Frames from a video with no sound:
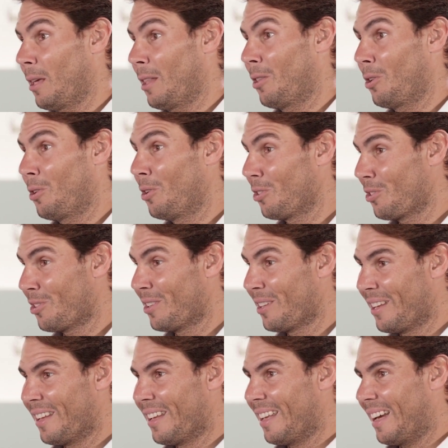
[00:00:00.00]
for two
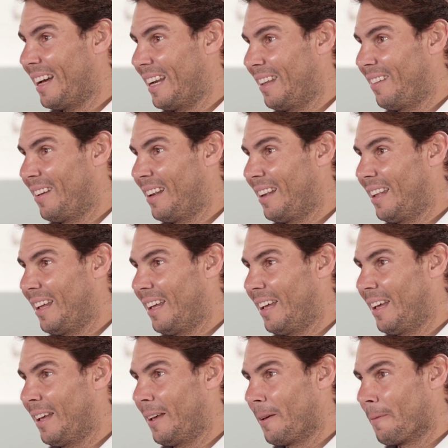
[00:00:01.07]
reasons. First, because we
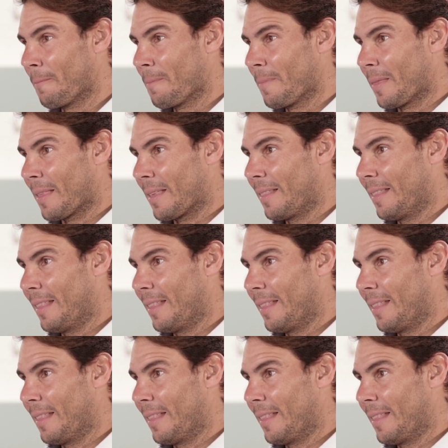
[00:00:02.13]
know much